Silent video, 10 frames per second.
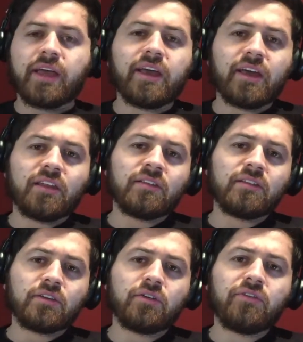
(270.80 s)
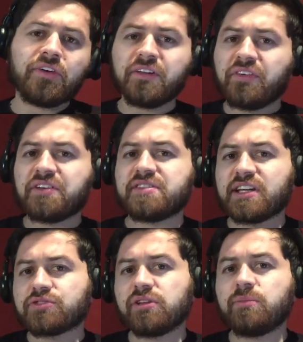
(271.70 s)
and uh, funfair has
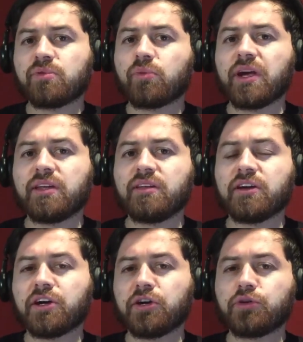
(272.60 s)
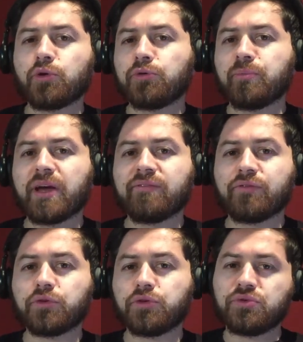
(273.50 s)
actually provided a roadmap
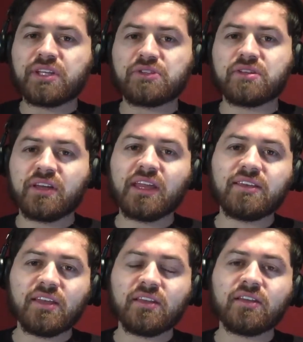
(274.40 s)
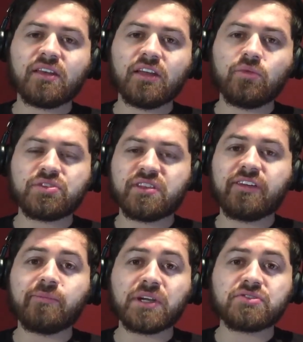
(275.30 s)
for 2018 in which they
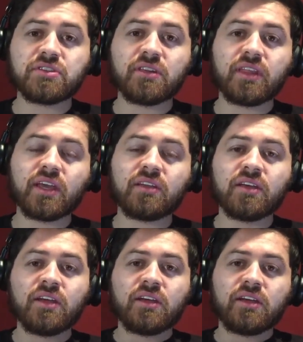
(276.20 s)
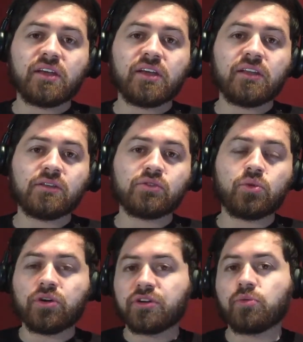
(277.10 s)
have mentioned that in
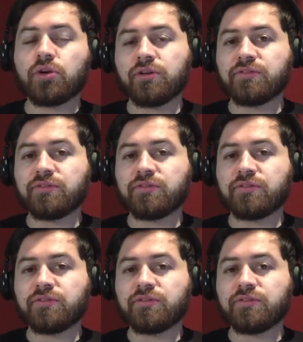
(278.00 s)
quarter one